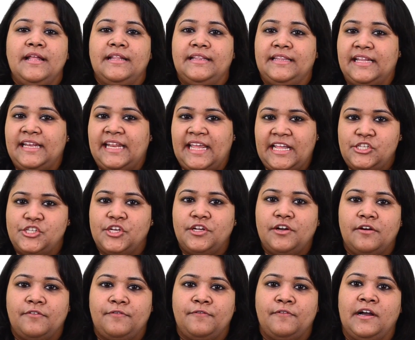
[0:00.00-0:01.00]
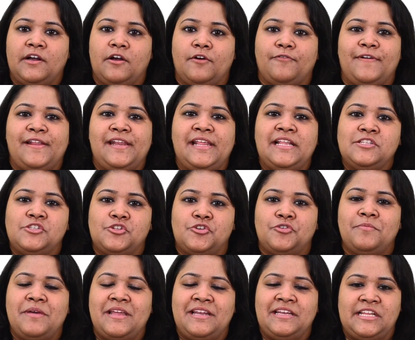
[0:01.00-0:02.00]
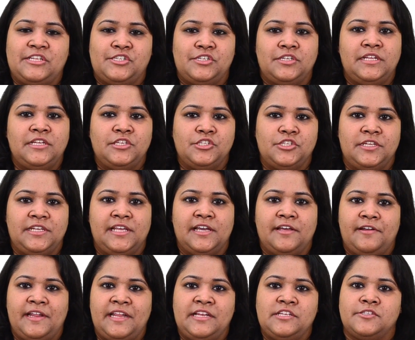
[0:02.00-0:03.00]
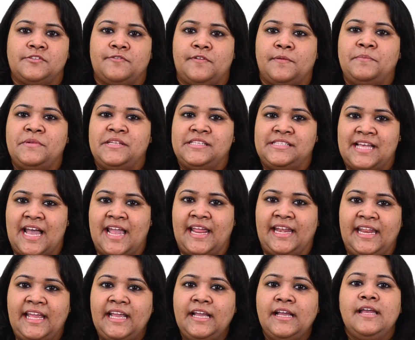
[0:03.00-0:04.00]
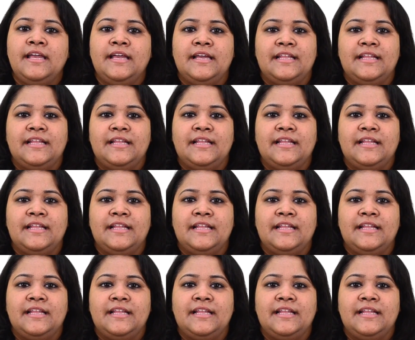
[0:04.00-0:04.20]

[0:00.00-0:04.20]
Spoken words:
The nature of work of an instrumentation engineer ranges from designing,